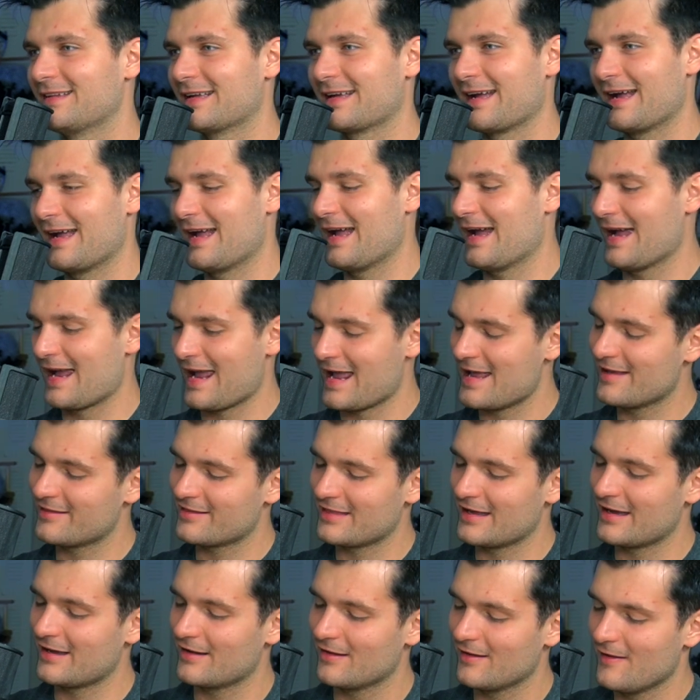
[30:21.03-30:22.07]
Like, I hate
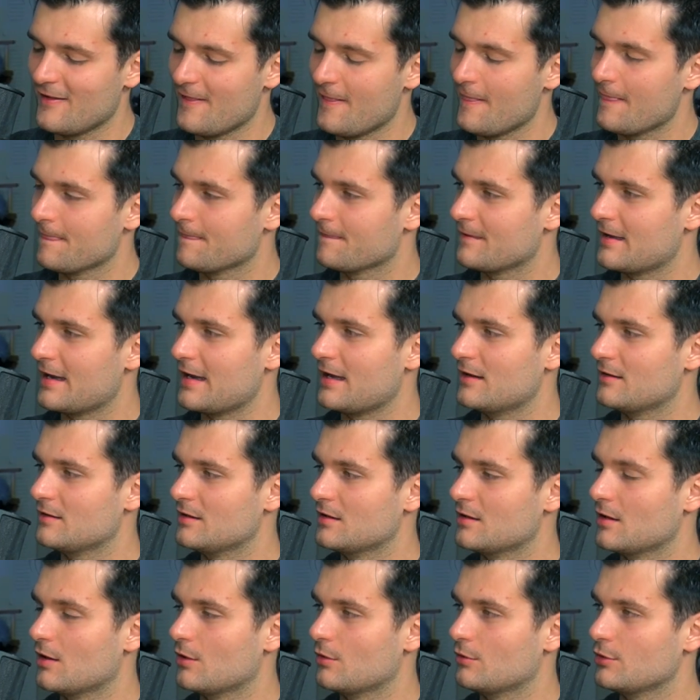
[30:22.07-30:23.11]
that. And,
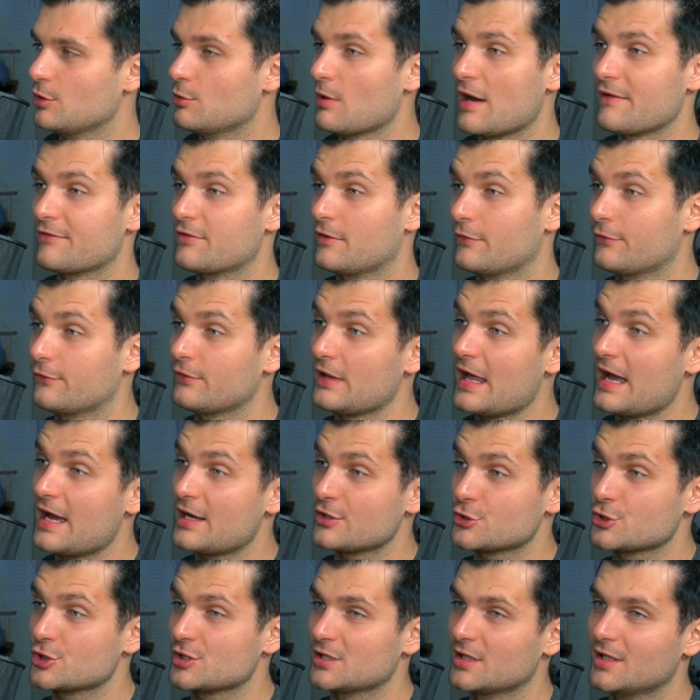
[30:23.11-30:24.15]
you know, you have the
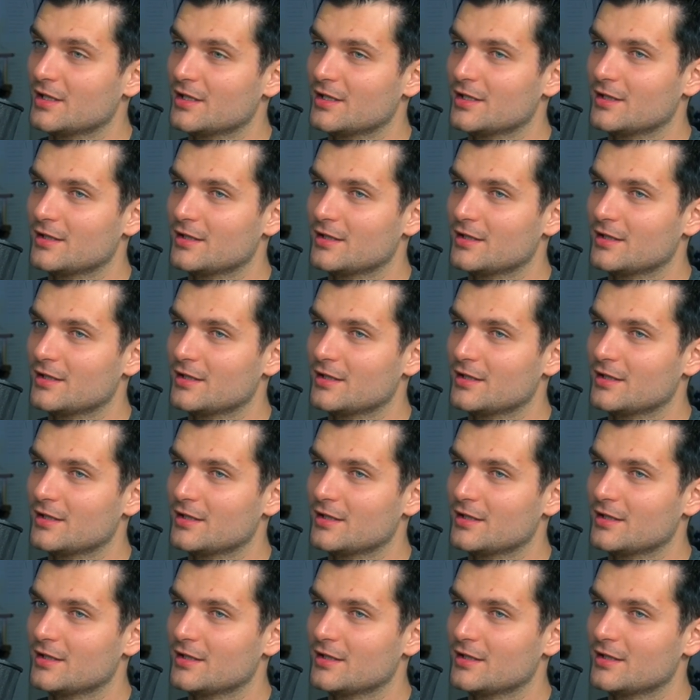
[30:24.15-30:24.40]
Flash